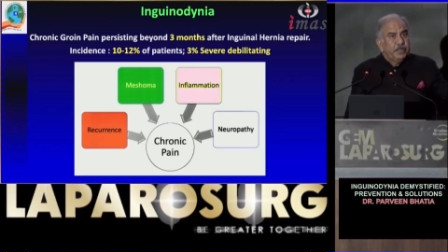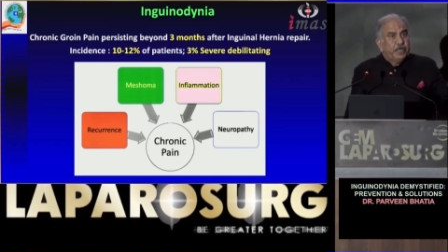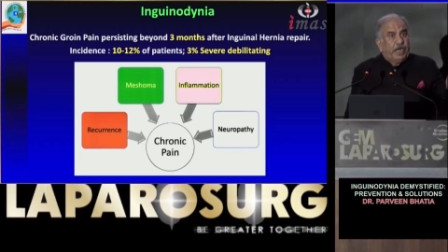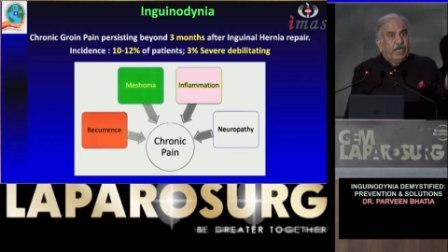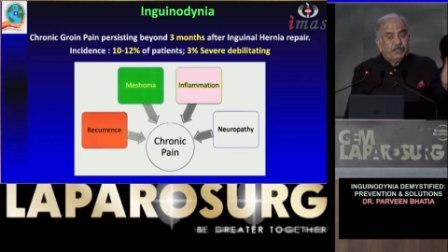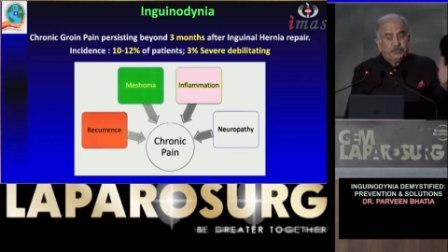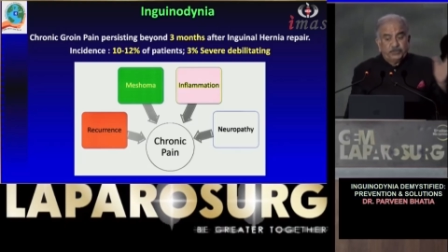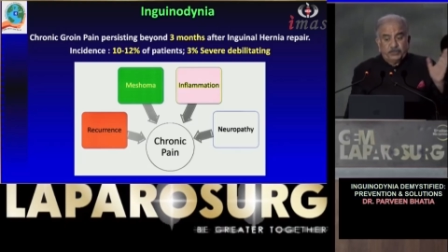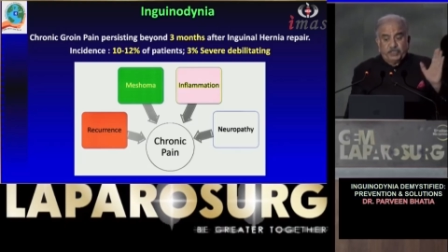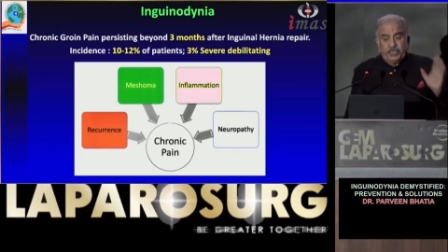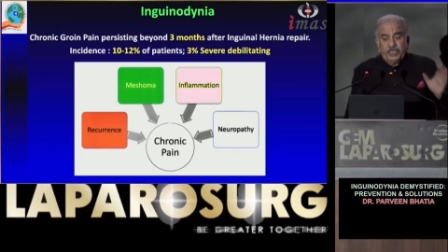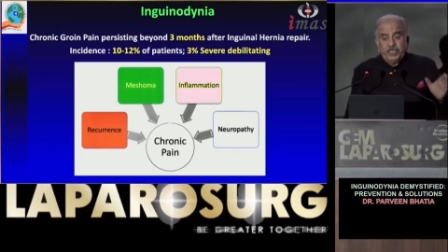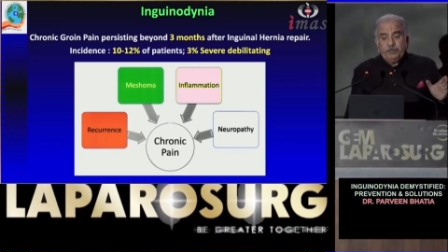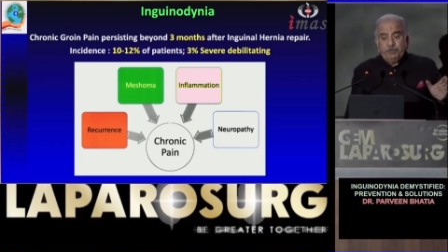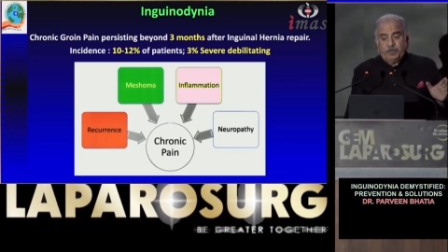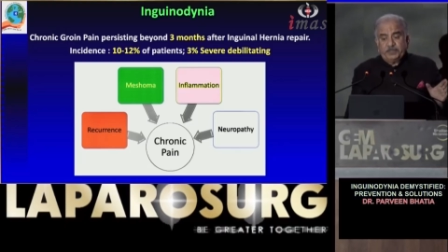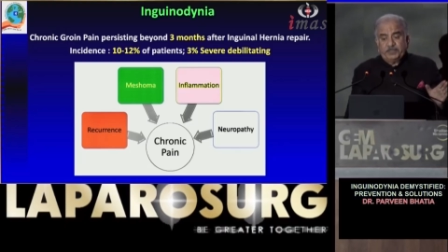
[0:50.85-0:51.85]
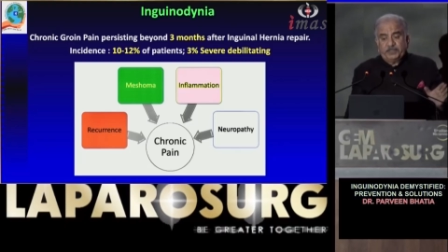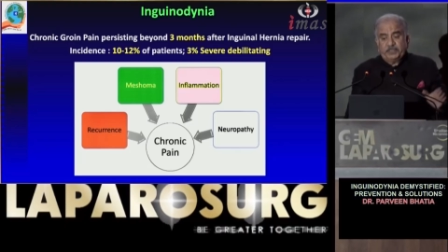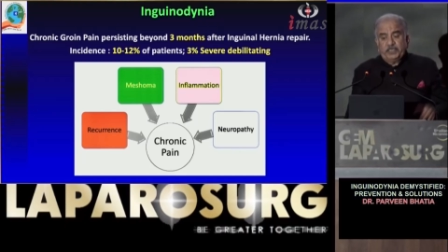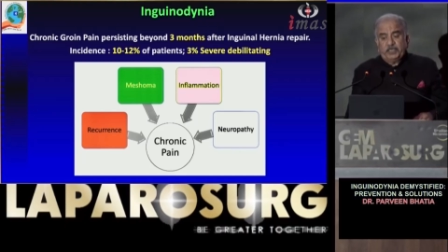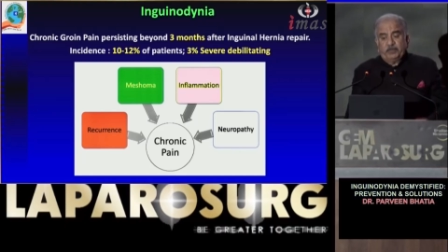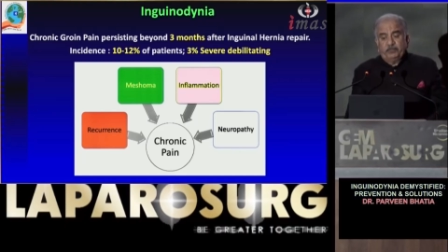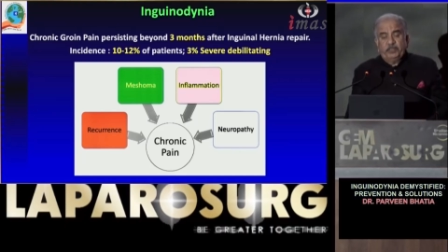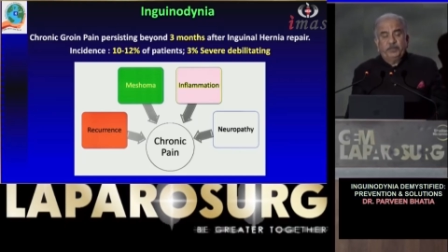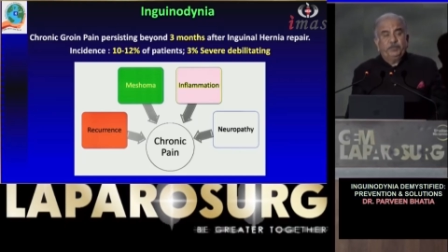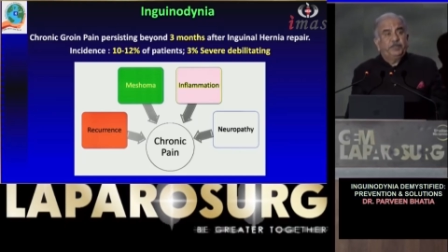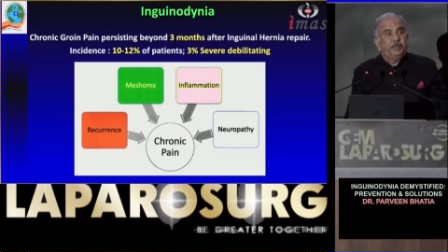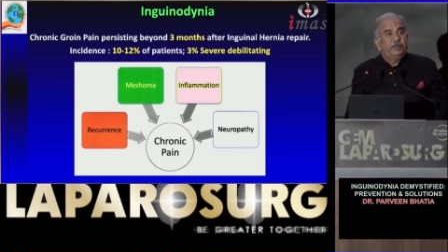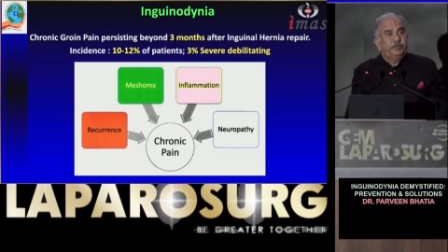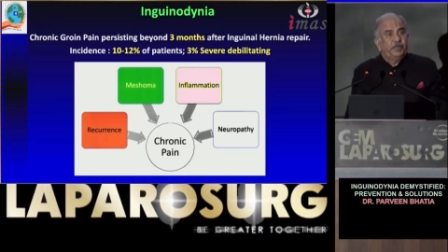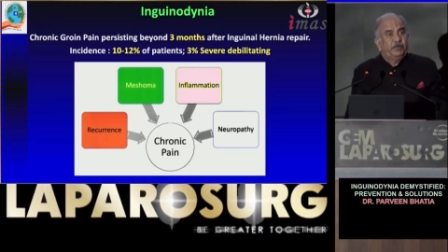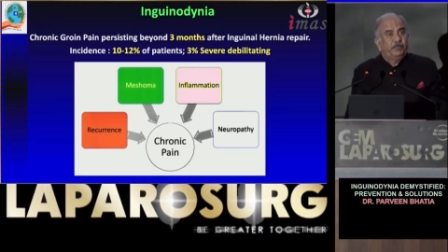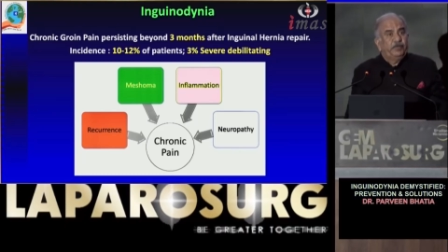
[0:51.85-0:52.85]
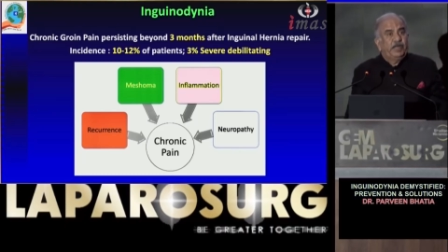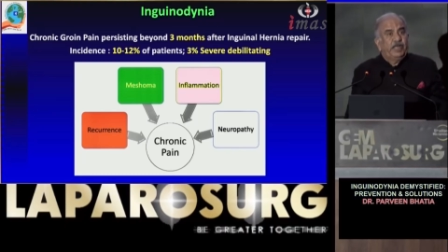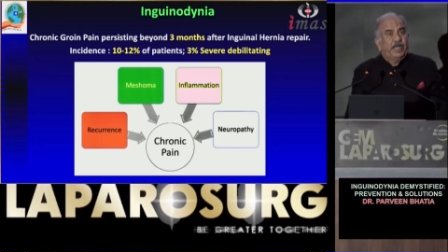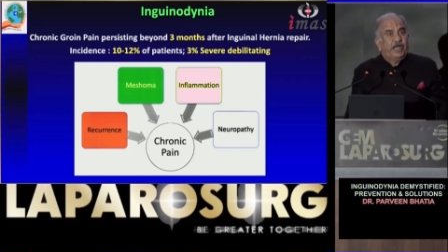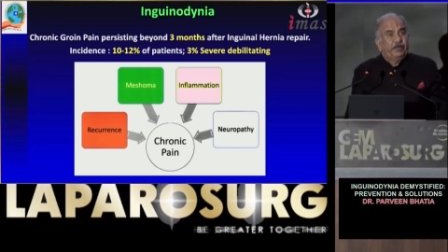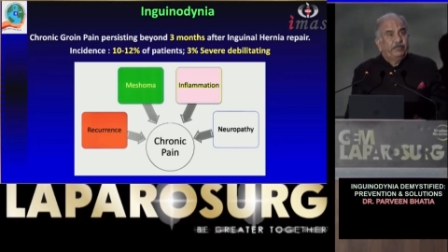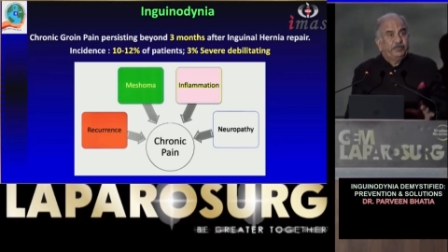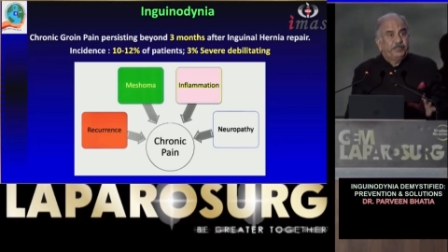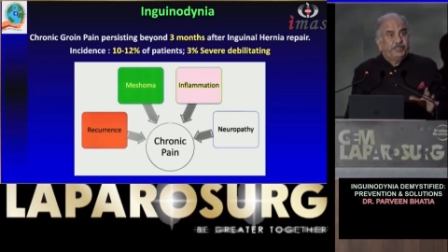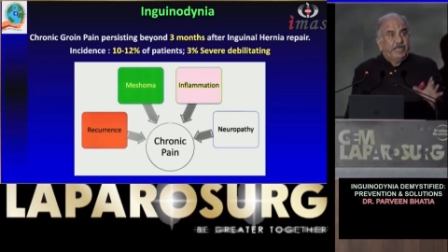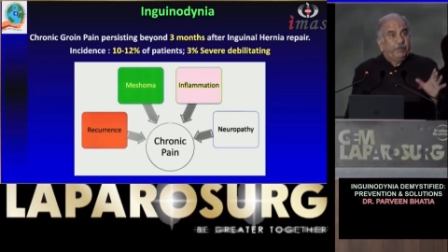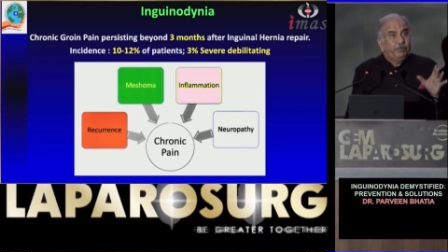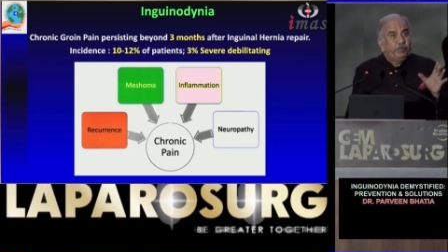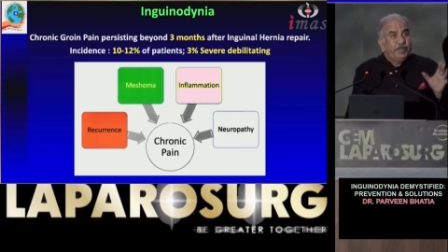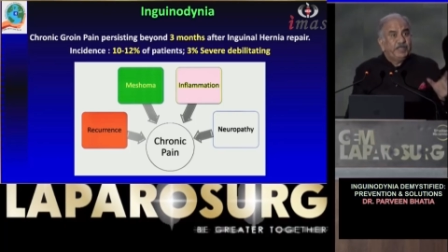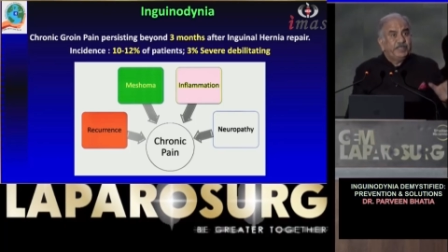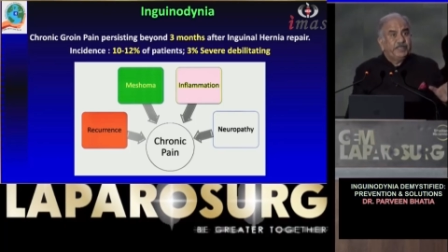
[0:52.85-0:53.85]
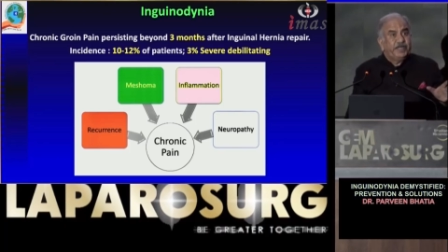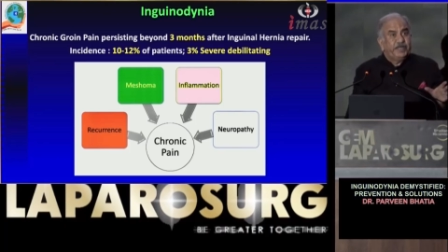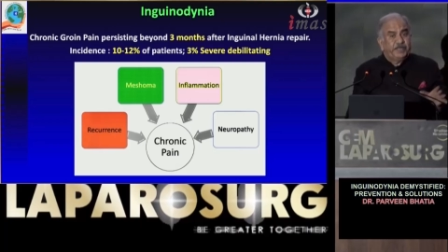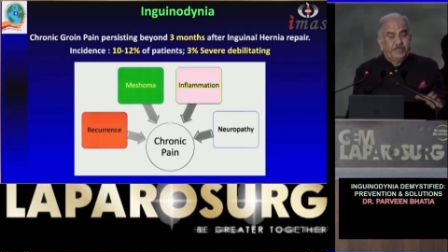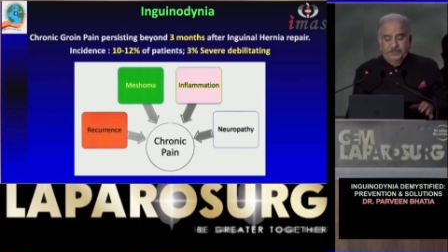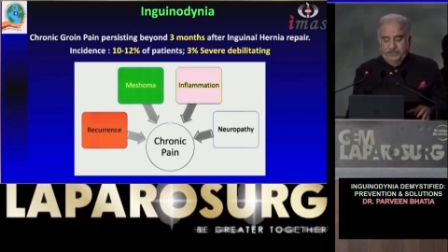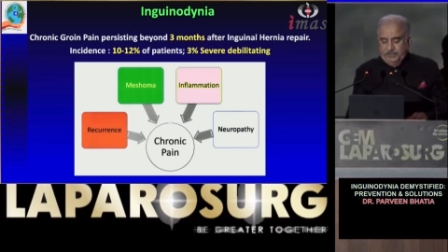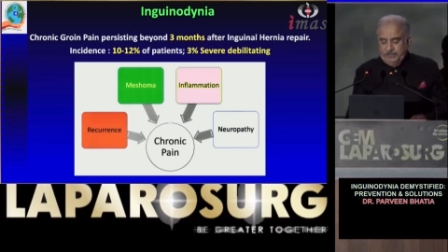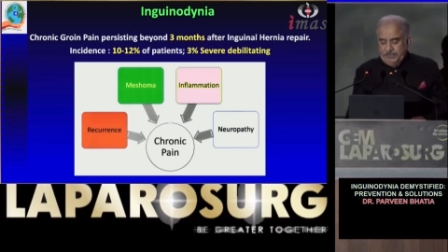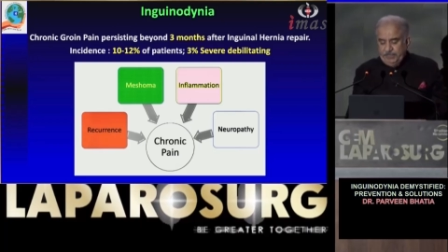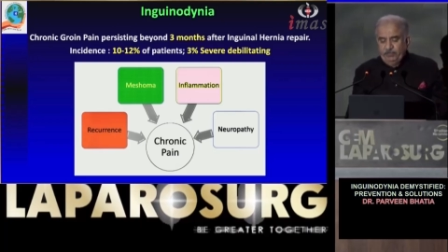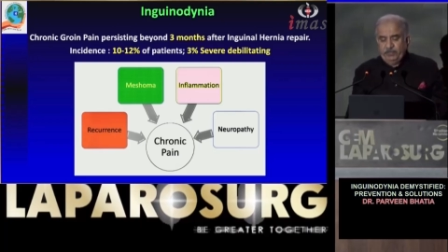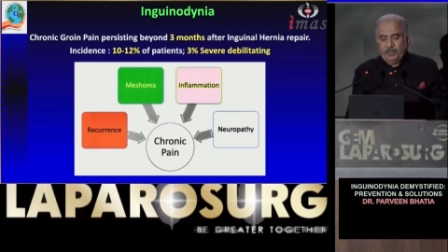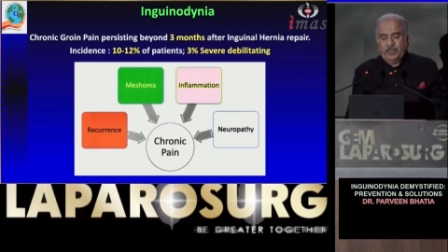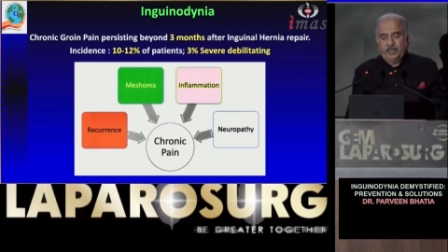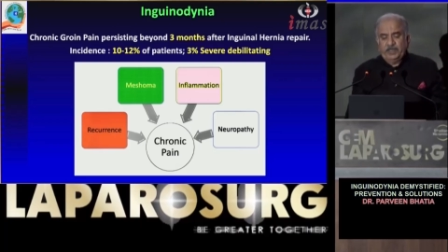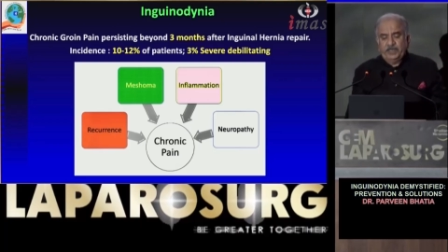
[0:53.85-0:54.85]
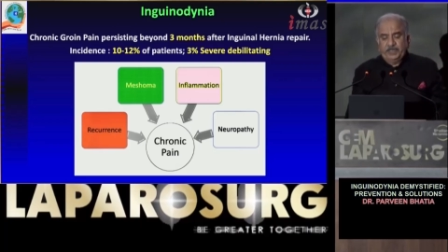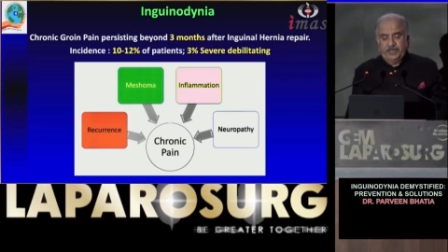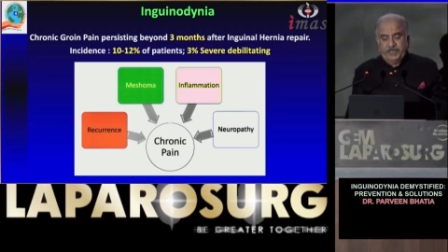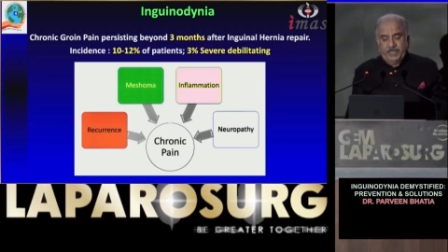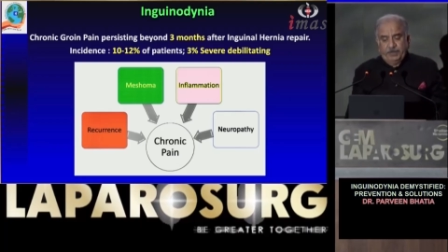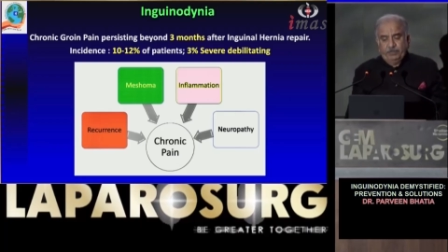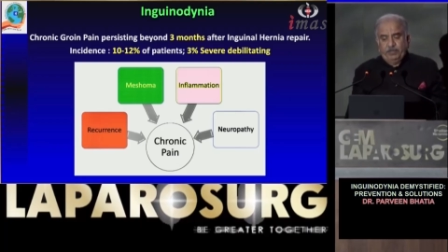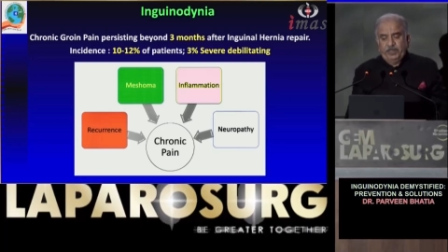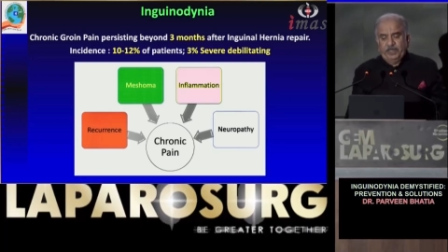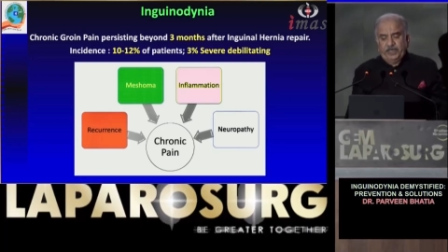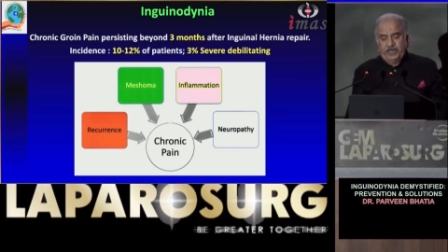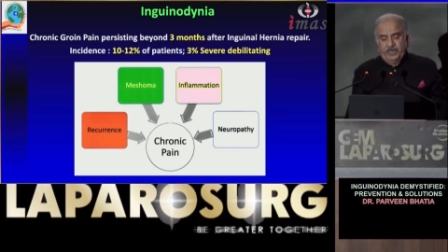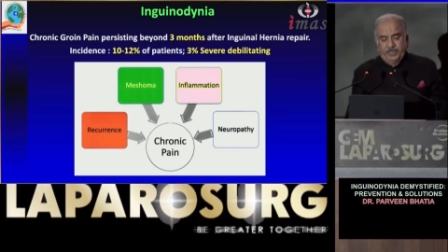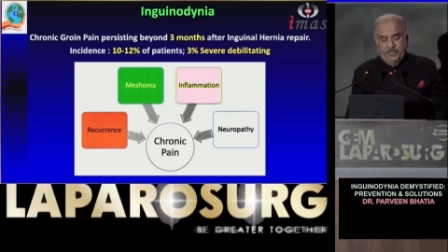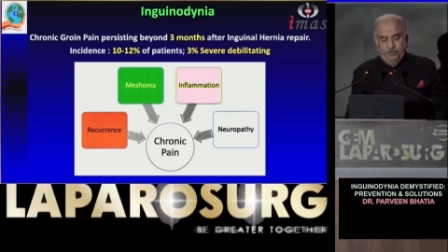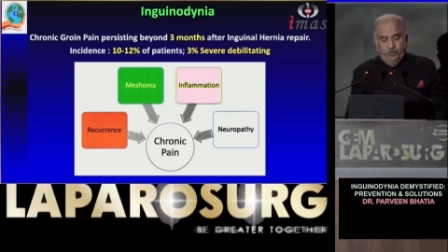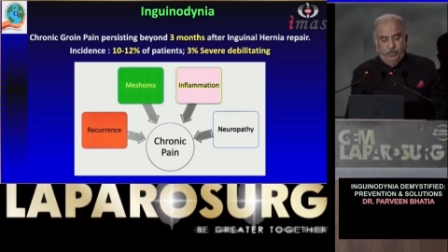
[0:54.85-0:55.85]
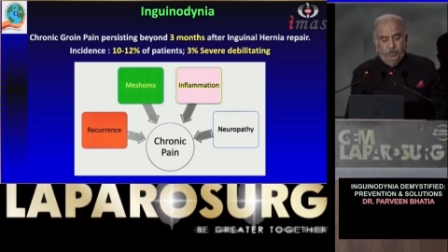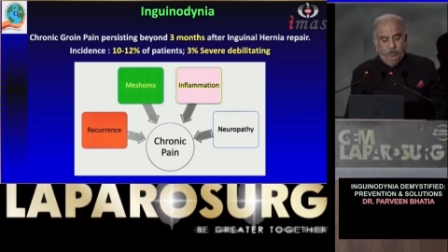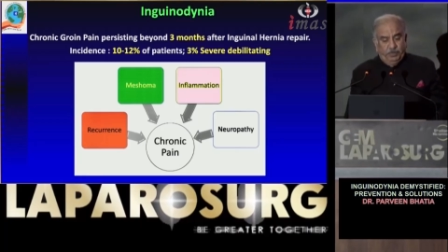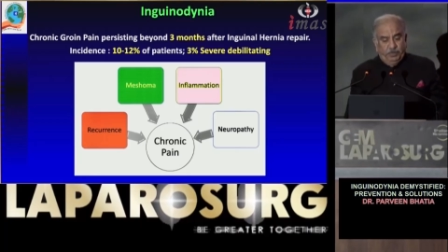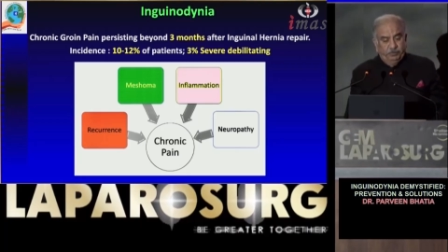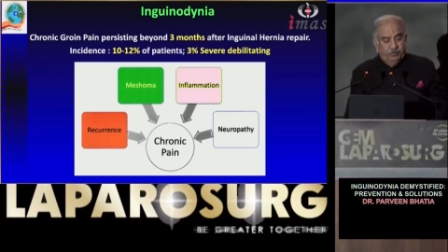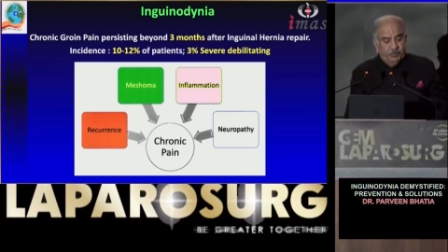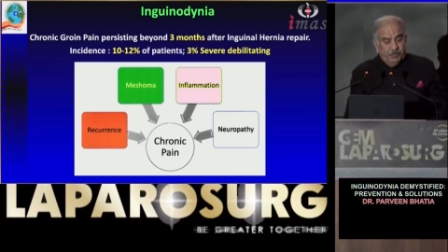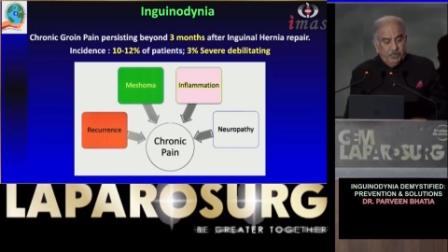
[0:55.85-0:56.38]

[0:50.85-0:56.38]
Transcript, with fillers: and 3 percent of the people will have debilitating, severely debilitating problem.